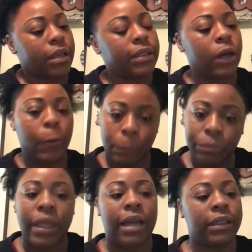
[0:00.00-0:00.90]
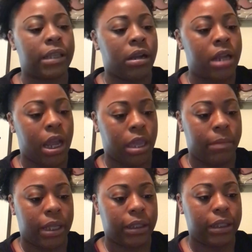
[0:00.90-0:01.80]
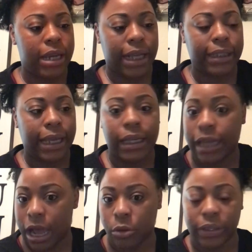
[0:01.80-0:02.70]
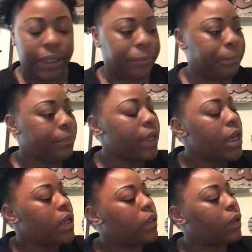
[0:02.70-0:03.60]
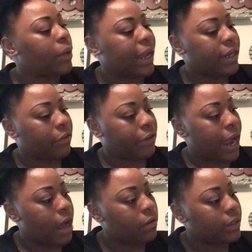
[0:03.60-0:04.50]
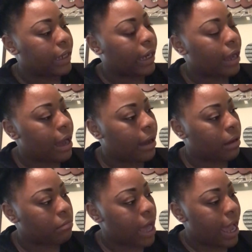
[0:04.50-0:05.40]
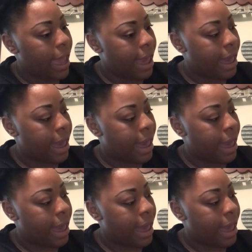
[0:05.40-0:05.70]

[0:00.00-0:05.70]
So that's our documents. Next, I did housing. So what I did for housing, I